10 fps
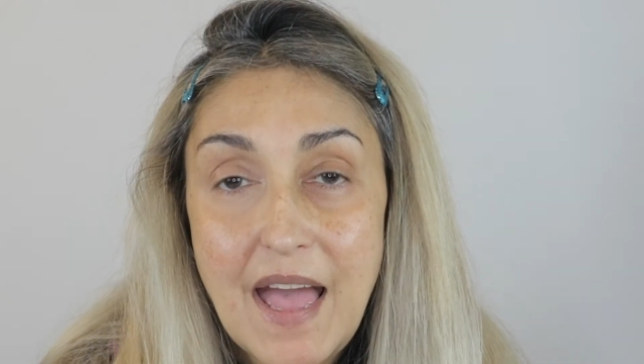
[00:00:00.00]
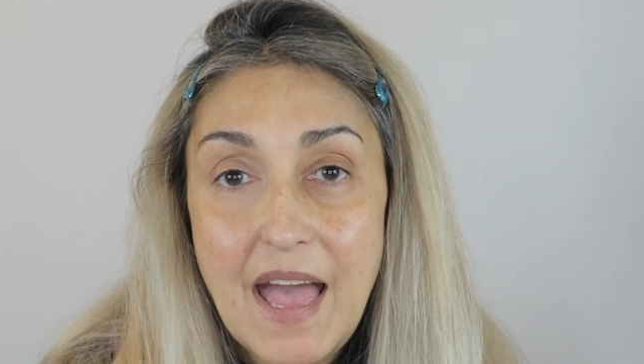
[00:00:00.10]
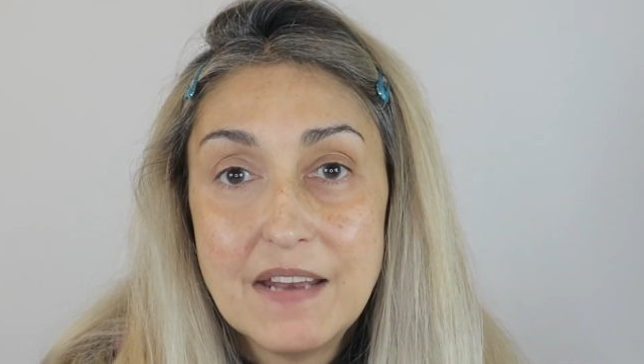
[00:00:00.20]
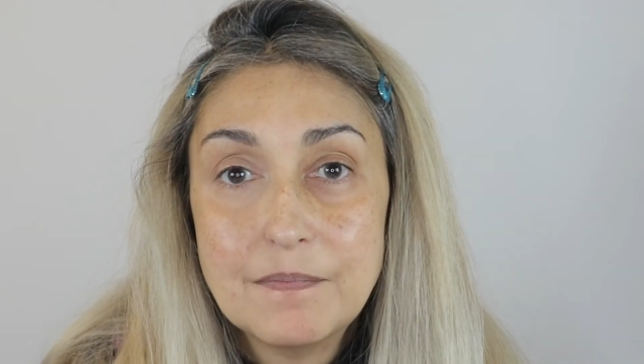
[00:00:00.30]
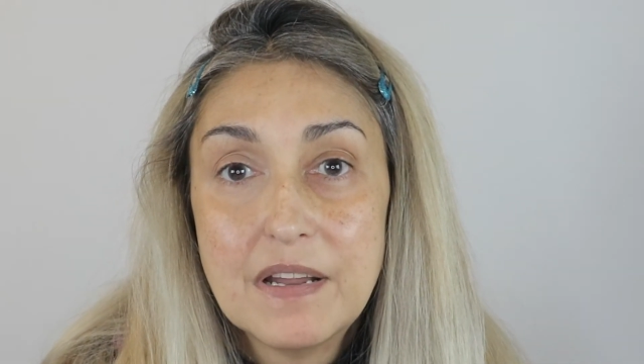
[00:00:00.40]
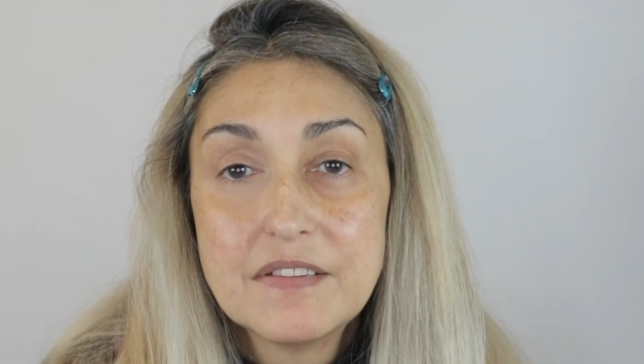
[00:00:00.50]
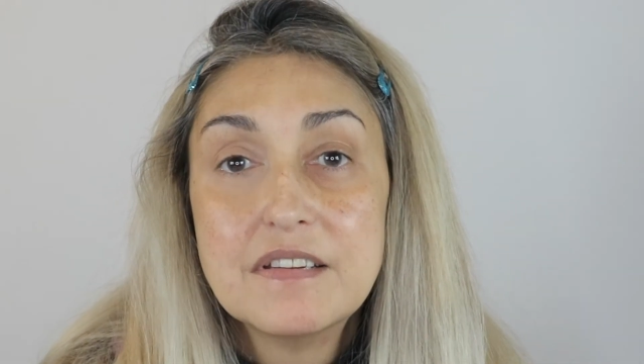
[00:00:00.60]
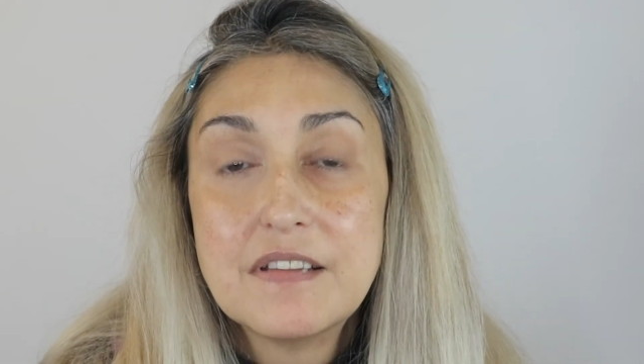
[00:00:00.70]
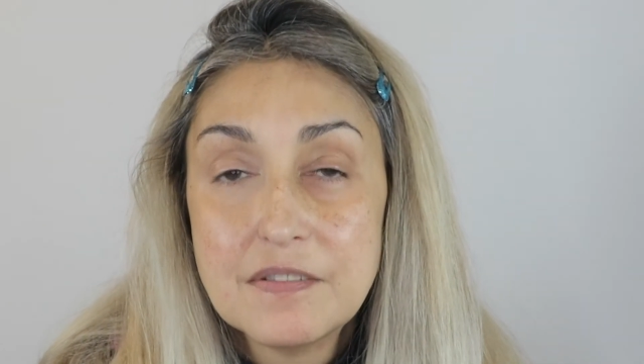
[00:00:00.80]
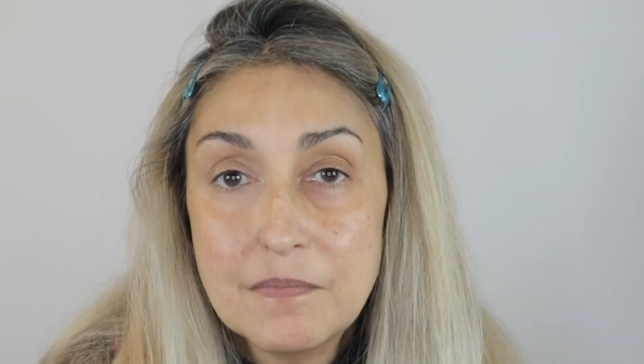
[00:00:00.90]
And plus
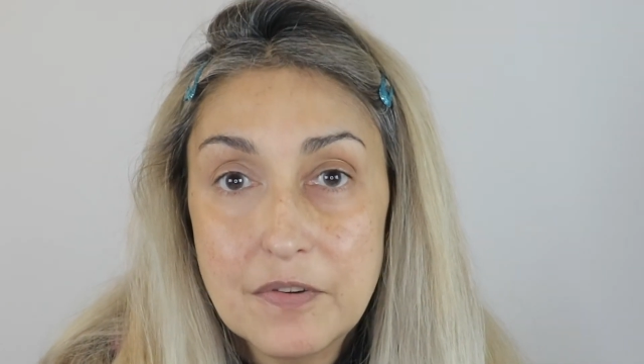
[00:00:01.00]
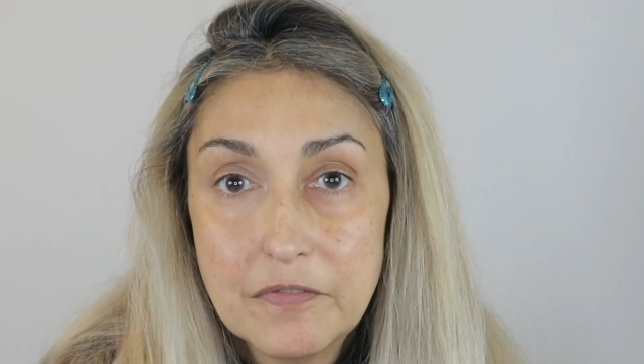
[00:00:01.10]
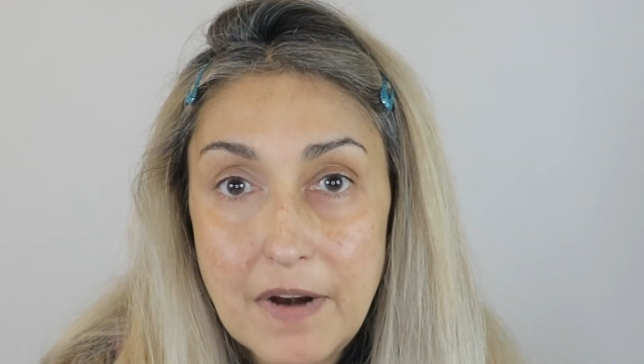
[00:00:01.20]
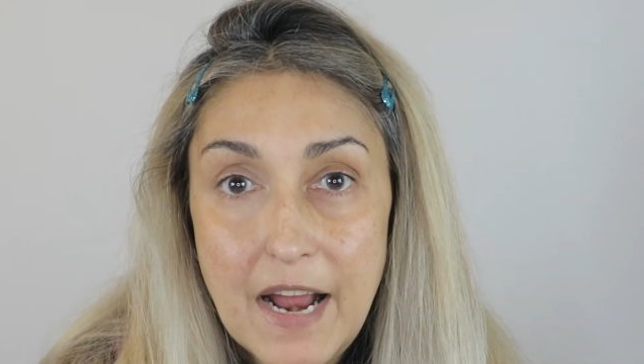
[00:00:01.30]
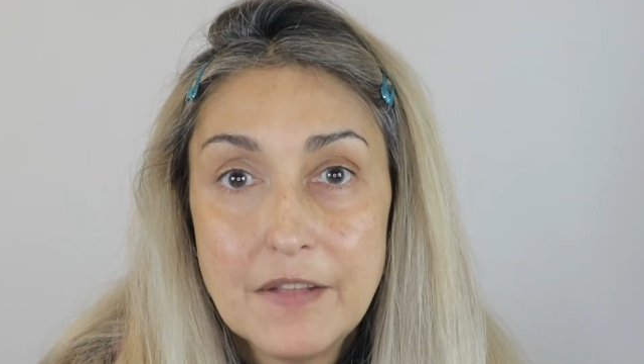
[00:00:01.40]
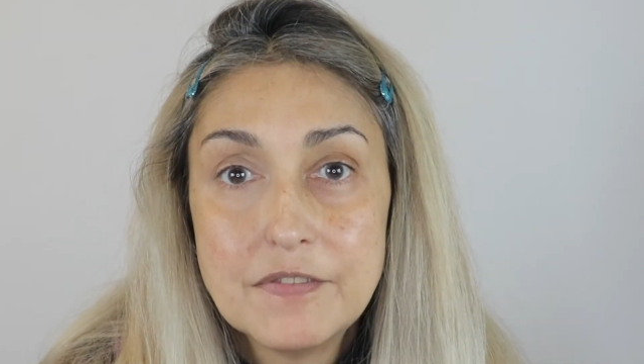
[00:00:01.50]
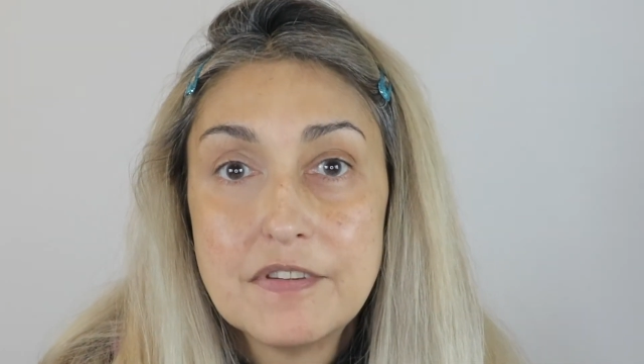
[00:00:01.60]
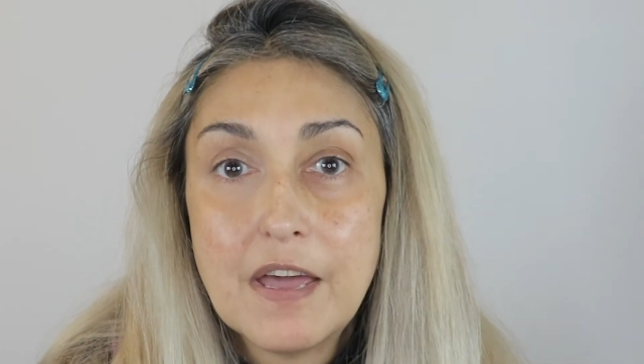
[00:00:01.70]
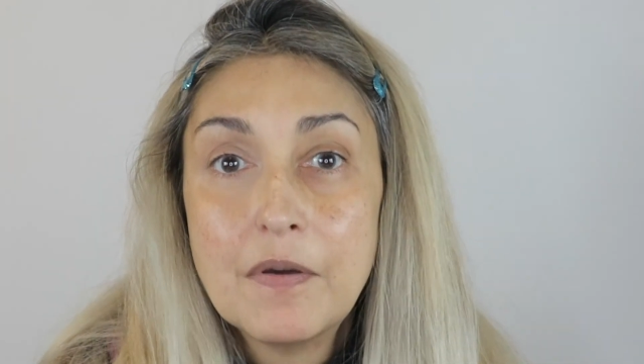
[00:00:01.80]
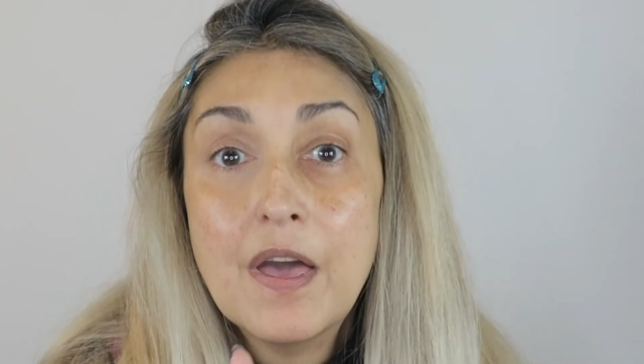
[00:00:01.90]
it doesn't move around,
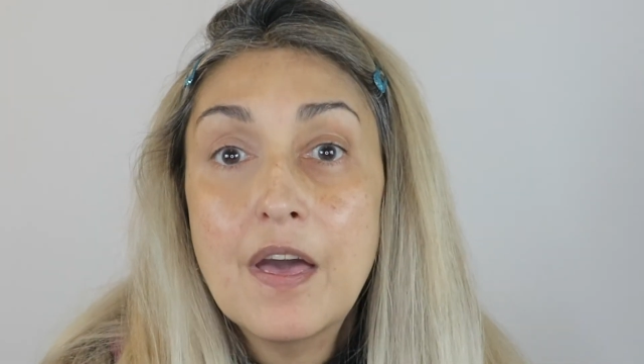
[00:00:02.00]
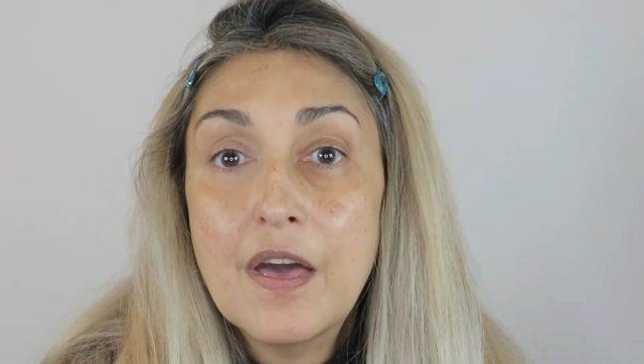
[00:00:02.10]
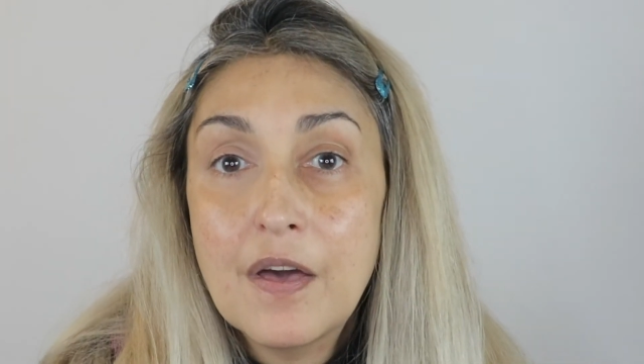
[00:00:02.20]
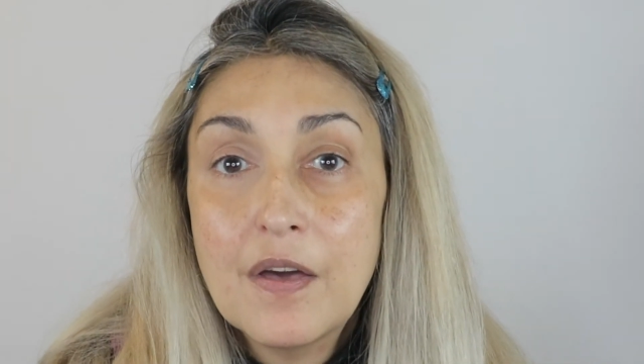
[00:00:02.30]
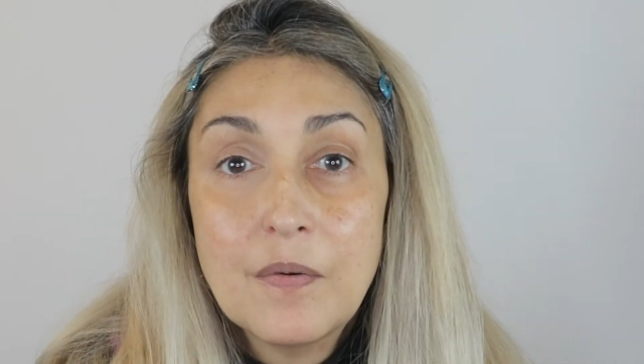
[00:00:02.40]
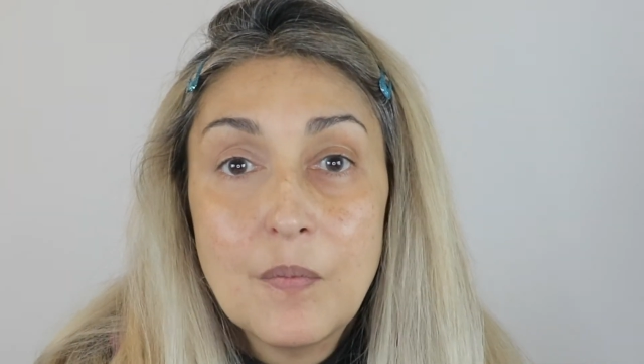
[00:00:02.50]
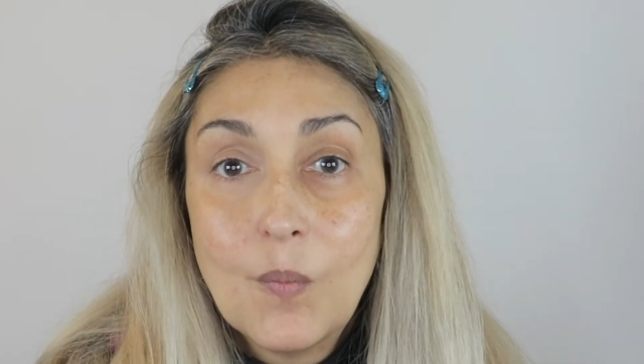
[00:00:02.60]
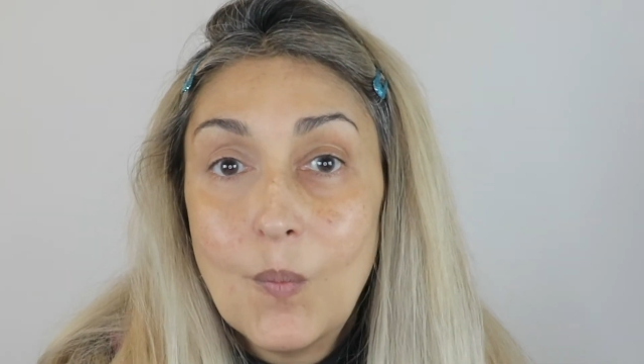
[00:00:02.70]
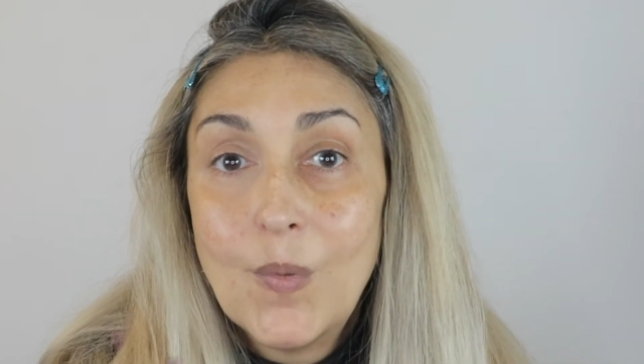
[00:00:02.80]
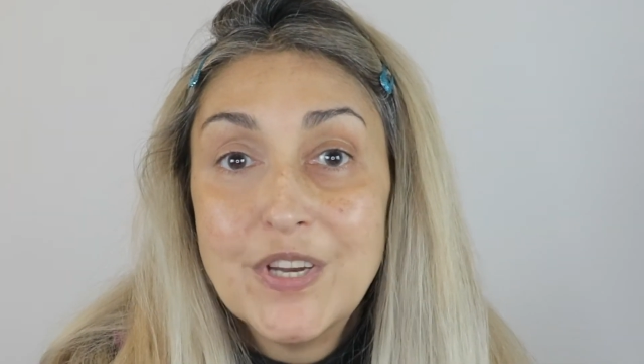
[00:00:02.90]
so
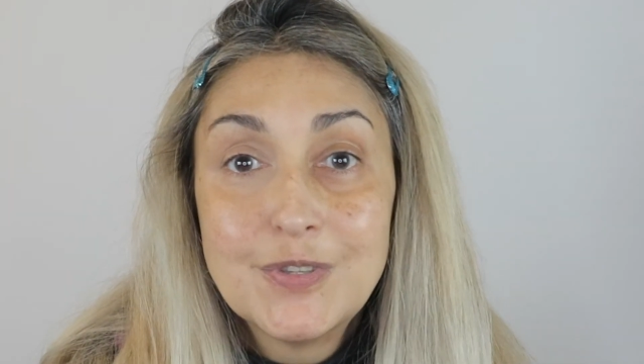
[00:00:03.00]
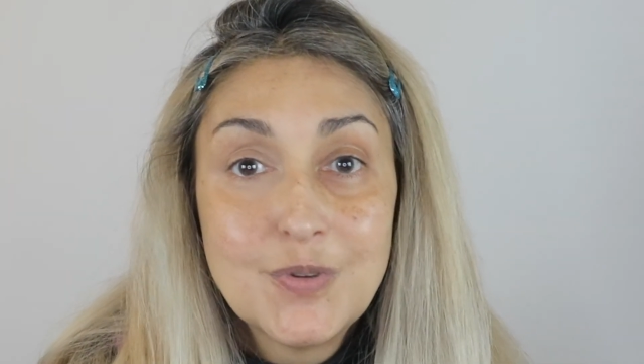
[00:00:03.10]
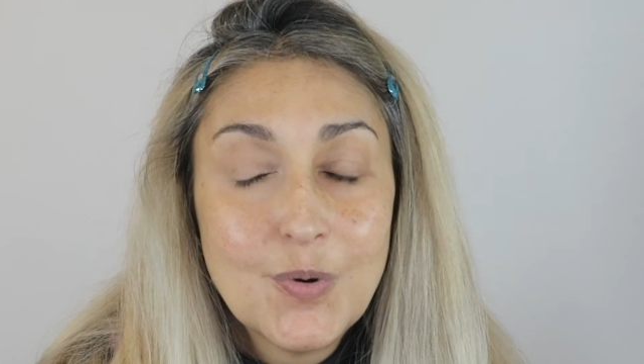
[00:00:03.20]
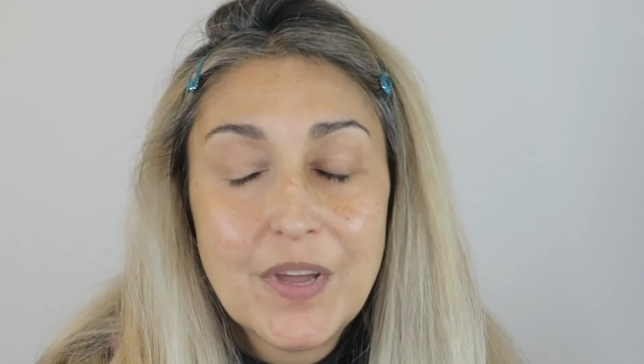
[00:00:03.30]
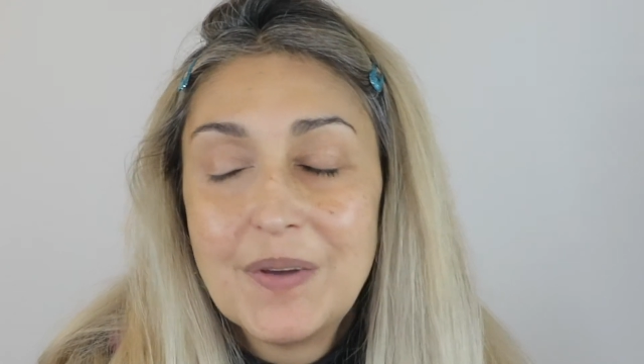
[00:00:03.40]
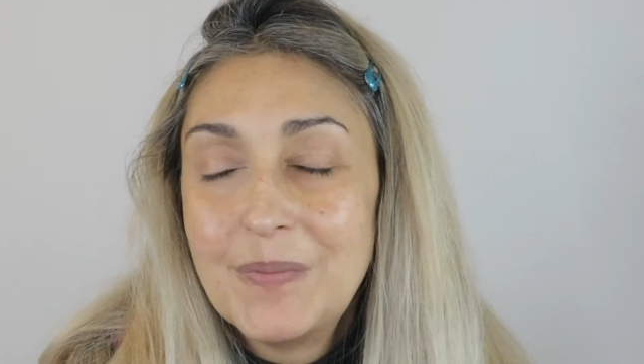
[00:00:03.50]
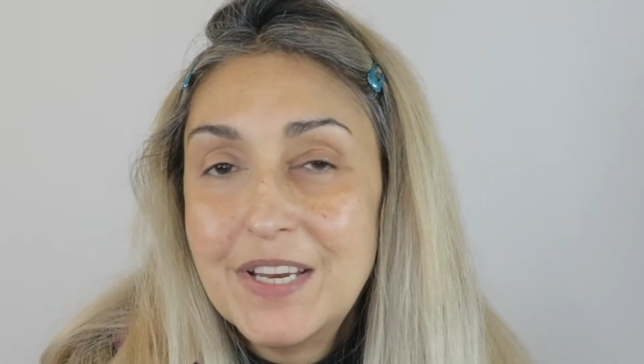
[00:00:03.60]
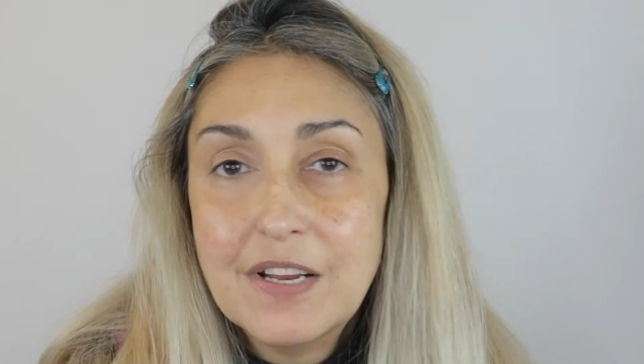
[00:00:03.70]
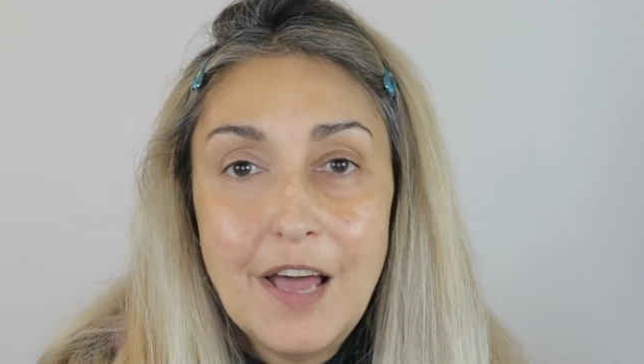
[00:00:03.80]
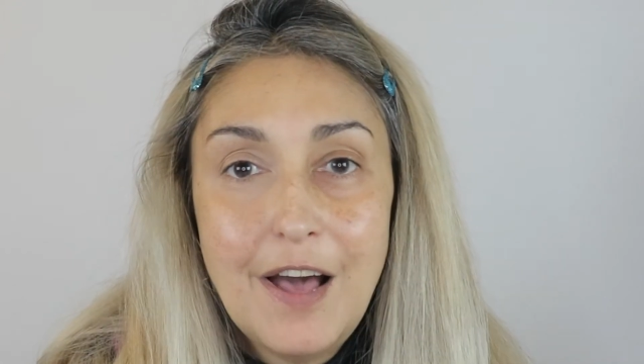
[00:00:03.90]
when you're talking,
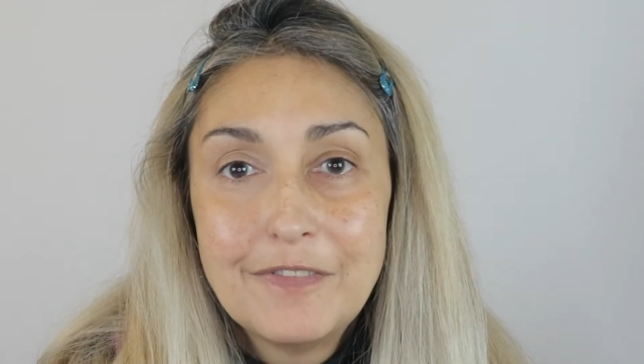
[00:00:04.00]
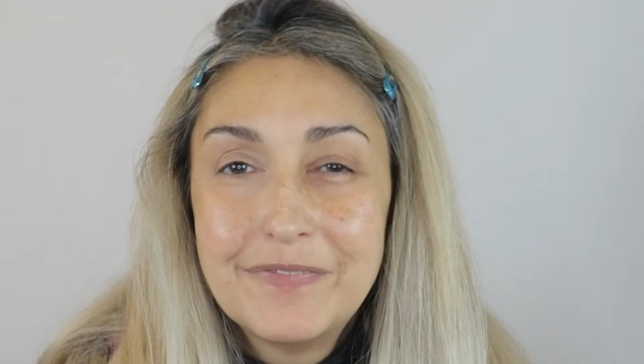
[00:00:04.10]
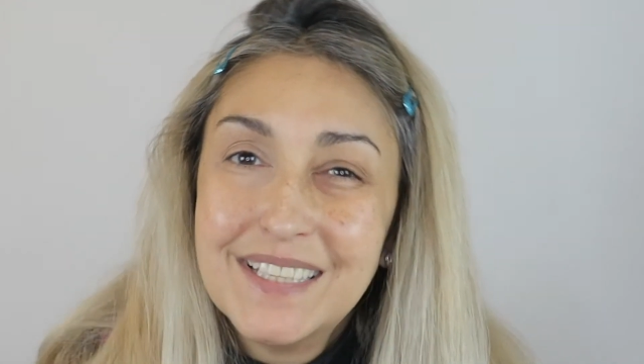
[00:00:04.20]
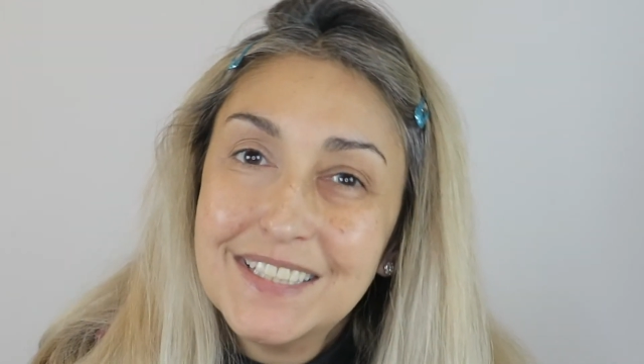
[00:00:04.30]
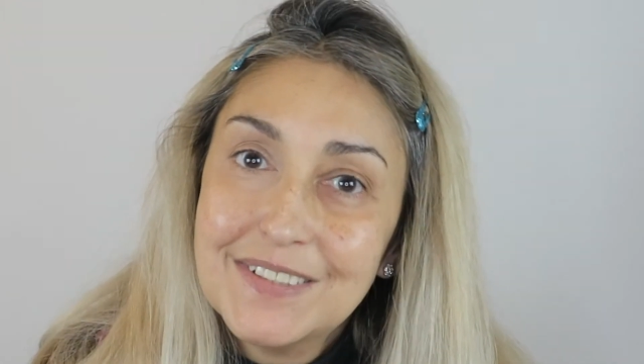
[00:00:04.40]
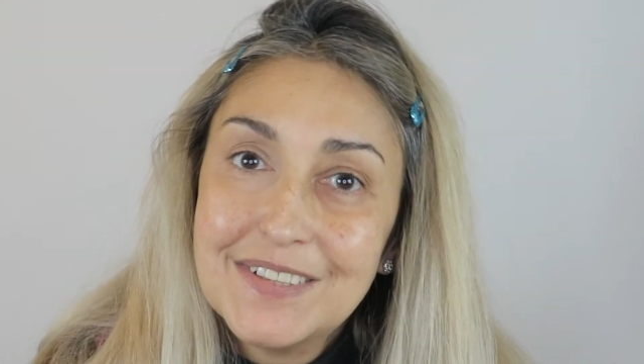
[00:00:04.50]
when you're laughing,